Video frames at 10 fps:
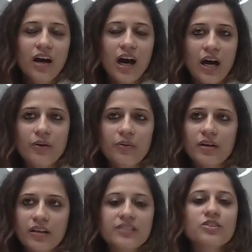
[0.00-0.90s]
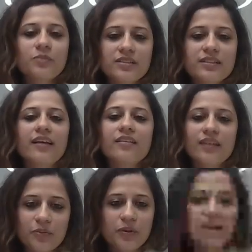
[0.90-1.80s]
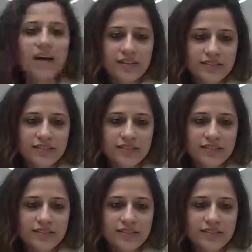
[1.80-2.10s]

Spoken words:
how consumer-centric we are as a